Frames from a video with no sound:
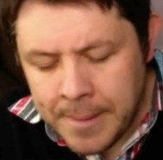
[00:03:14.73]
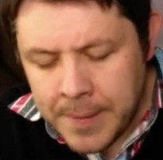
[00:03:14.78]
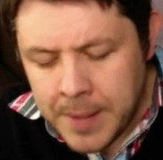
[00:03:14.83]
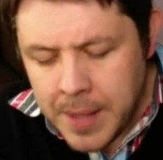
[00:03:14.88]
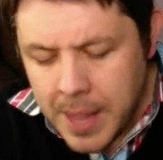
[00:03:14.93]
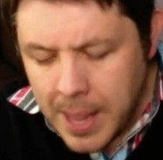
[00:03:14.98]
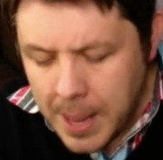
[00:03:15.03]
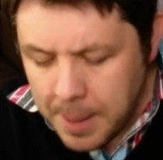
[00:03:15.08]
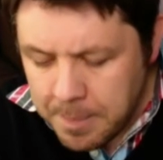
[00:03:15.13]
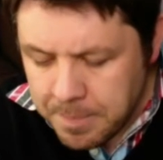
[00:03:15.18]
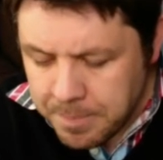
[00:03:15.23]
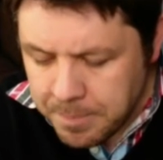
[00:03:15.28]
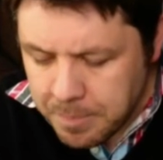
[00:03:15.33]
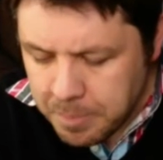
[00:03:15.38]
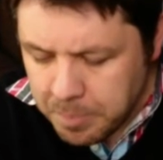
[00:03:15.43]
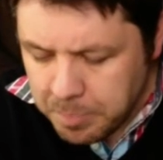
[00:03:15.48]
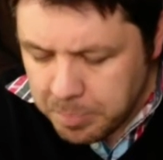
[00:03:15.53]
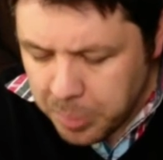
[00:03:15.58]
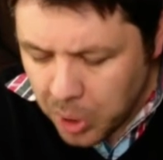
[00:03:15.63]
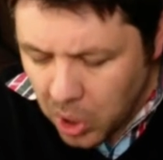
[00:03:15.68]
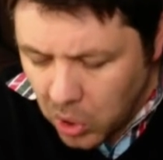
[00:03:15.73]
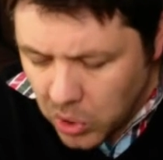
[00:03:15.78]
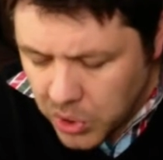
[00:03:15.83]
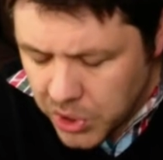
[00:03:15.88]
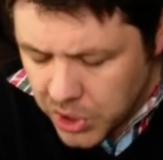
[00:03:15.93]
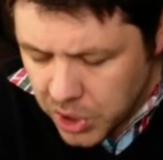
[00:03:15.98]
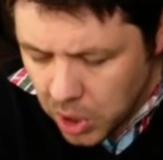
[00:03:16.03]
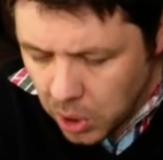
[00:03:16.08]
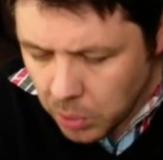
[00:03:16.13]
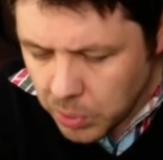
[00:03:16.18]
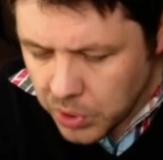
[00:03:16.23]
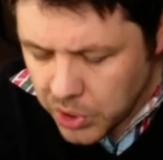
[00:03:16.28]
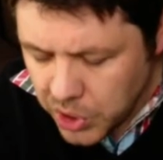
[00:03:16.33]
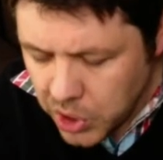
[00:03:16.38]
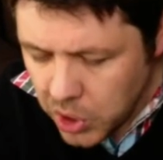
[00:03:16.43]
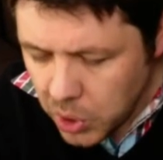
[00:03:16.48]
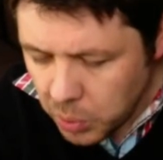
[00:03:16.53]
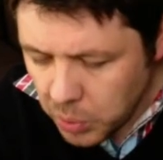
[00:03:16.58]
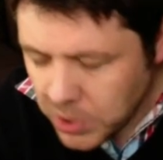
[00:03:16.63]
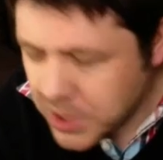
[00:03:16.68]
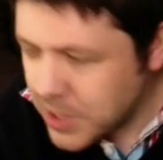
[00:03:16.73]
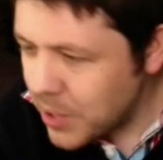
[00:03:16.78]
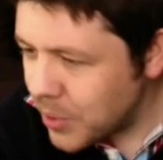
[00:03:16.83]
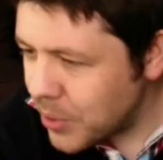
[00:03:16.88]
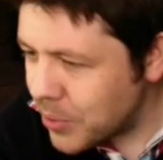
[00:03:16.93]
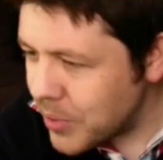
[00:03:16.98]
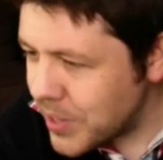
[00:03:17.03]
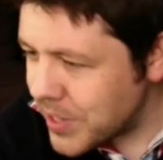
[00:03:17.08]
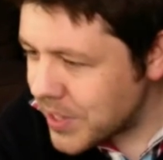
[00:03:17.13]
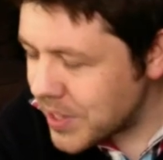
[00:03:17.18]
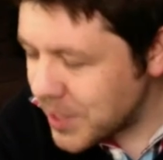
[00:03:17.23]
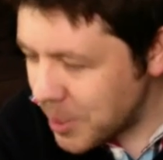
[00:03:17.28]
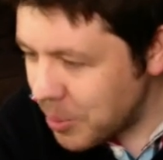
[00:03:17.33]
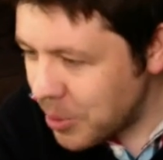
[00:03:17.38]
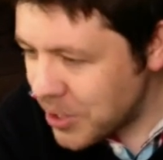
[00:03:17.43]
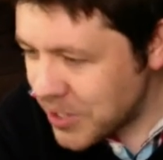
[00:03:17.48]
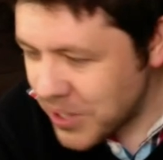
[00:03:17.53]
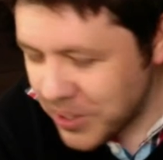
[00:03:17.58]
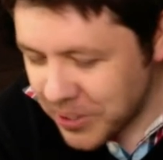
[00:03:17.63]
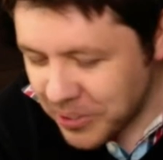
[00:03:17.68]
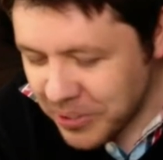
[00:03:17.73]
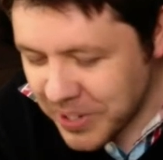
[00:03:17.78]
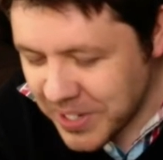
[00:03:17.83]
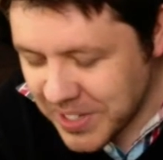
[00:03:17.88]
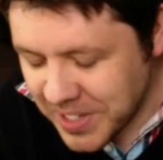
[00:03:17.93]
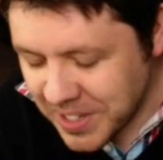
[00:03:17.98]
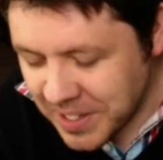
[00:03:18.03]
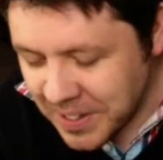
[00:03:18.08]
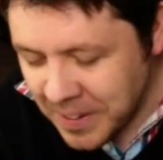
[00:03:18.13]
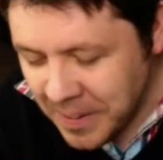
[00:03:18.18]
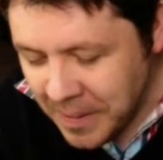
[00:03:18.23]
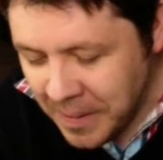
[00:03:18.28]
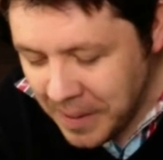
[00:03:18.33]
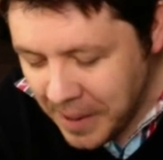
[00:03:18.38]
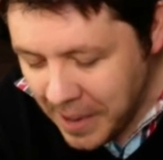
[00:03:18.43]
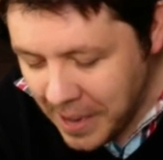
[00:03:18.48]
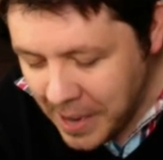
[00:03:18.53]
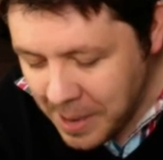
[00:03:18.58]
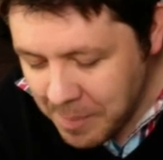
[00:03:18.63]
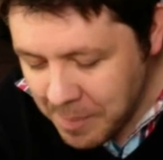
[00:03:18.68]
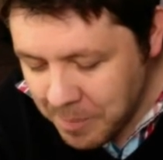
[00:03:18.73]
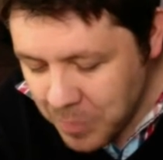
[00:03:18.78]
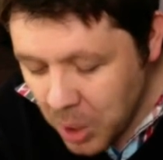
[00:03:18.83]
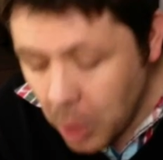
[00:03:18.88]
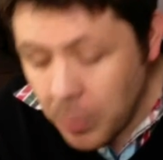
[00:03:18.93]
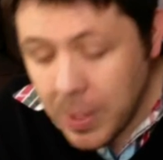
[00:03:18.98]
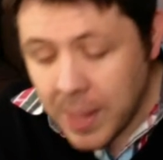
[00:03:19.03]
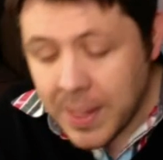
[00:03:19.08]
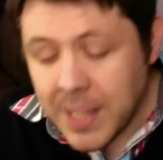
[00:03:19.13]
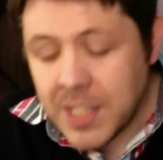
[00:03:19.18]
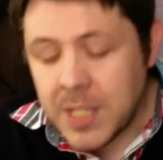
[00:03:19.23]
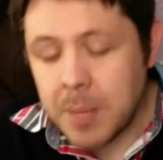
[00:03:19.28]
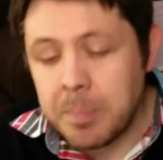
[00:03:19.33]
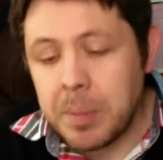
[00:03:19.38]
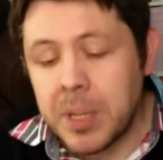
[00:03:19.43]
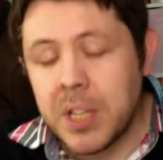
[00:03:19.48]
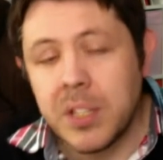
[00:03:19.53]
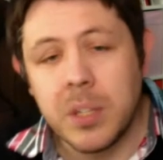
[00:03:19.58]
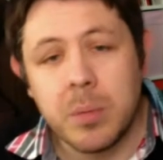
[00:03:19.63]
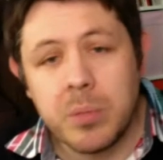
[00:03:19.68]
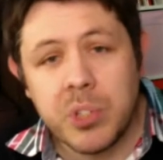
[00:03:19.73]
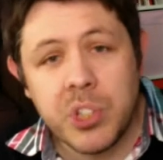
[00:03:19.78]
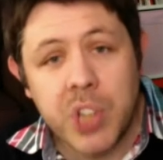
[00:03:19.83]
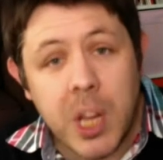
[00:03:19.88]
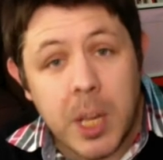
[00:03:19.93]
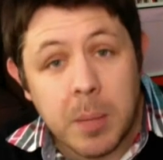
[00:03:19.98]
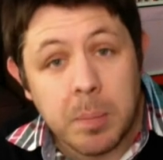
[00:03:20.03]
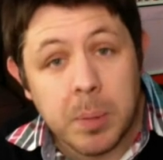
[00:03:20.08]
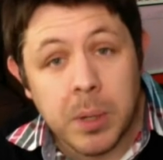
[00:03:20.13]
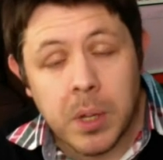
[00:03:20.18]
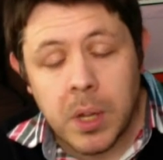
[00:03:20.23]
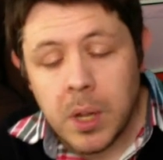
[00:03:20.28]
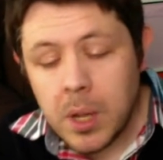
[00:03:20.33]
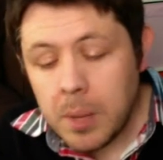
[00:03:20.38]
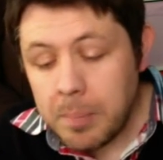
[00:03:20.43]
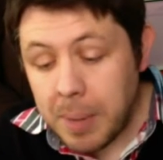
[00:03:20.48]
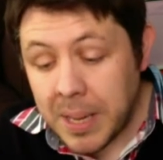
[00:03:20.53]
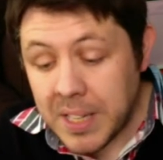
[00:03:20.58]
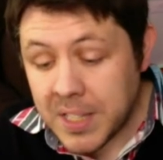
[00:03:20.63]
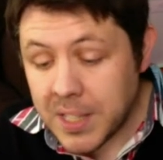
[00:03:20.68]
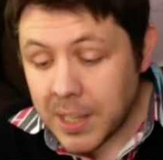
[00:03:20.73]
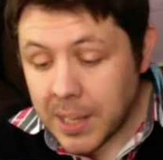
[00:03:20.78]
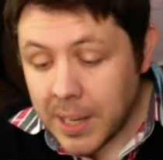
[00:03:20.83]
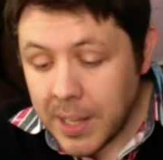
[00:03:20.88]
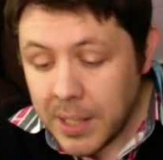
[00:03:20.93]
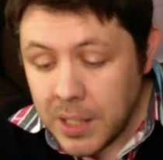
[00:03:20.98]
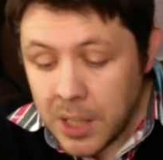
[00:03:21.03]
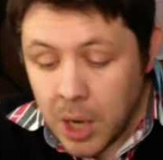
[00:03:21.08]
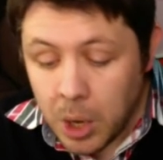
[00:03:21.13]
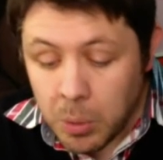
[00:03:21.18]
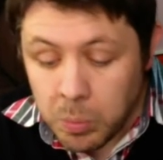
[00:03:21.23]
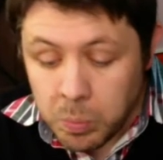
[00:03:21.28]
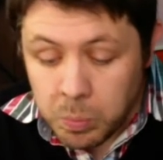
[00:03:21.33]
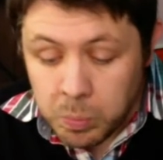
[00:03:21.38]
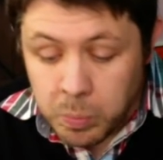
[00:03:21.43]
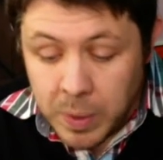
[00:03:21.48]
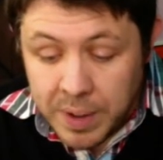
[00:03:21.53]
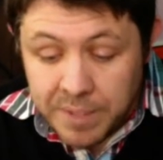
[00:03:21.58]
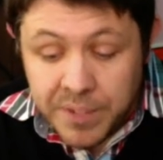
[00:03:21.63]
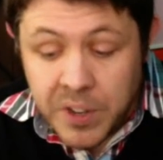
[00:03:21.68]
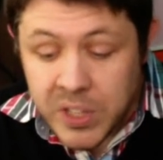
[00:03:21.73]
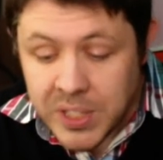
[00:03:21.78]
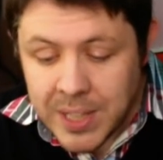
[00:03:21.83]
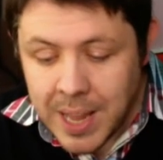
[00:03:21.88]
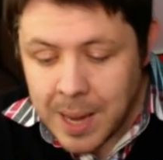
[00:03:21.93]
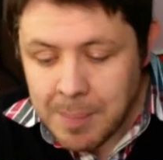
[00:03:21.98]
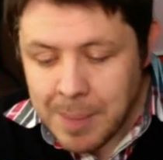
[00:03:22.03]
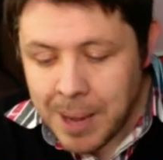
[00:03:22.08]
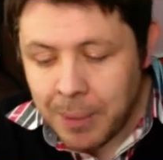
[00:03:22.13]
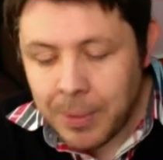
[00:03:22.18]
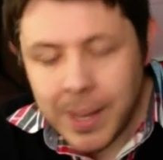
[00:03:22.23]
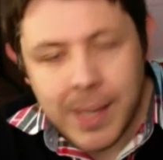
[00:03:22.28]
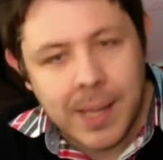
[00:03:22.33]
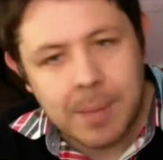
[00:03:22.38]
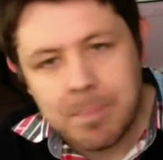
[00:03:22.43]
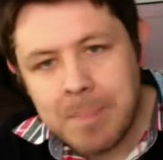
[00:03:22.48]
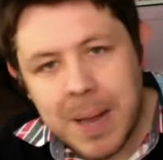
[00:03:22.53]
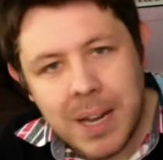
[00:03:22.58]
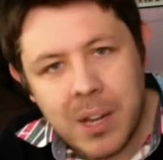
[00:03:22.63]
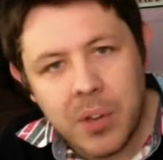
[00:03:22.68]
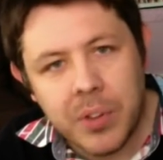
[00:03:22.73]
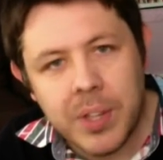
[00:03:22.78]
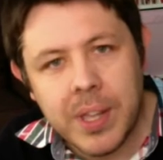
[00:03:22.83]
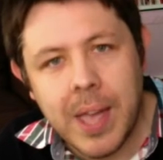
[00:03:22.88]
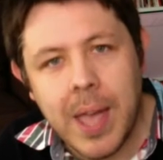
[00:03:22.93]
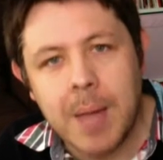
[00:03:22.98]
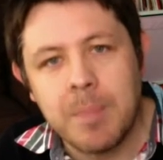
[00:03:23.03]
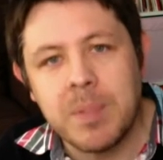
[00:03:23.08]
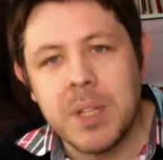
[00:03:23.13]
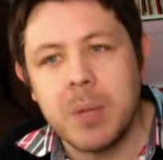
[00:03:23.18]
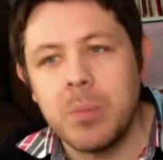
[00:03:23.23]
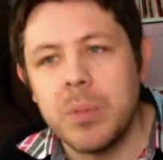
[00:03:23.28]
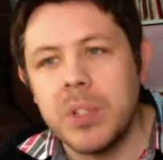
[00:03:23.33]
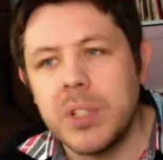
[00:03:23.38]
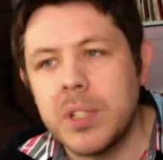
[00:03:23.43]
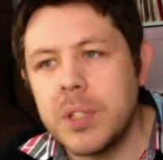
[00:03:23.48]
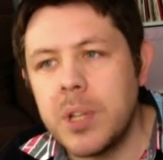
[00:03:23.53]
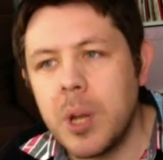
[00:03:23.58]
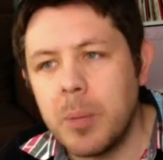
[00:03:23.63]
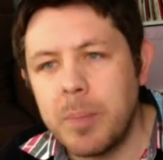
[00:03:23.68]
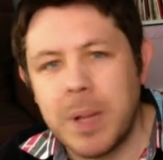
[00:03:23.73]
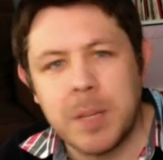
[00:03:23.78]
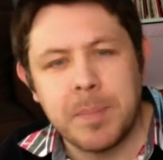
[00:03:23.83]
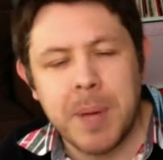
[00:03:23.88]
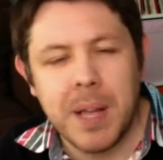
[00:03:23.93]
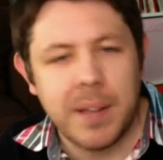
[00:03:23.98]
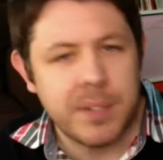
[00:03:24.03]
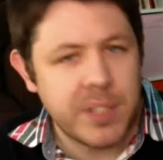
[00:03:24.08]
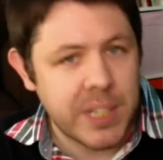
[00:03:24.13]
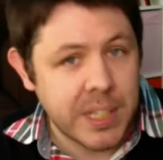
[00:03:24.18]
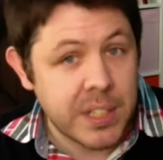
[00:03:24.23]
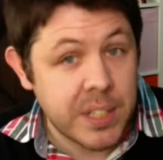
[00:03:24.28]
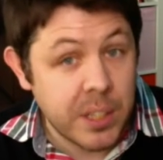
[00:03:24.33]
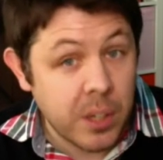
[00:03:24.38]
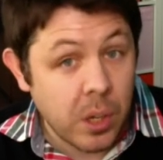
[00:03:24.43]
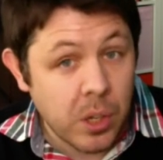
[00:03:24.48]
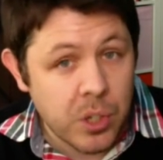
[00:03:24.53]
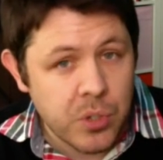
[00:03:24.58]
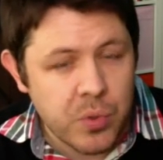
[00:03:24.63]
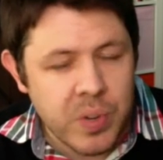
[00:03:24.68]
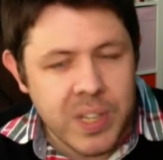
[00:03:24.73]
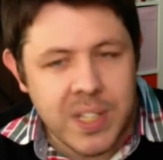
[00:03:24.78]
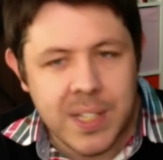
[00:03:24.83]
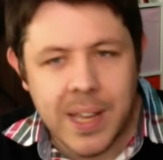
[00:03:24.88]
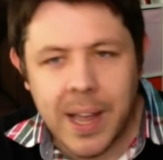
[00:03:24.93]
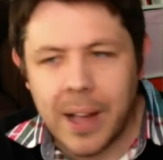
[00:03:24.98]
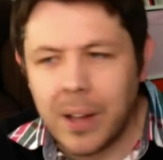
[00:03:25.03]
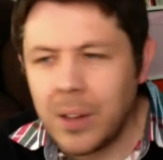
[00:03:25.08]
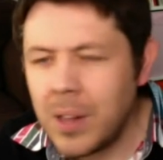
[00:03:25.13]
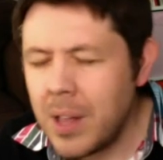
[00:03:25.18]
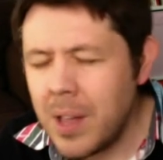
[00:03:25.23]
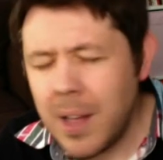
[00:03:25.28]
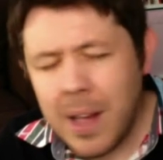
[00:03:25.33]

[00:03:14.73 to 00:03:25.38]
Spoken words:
But also, 2, what's the other reason? There was another reason. Oh yeah, that's it, because it was cheap, basically. You know, when it first came out, like many other games, it was, you know, best part of $60 retail.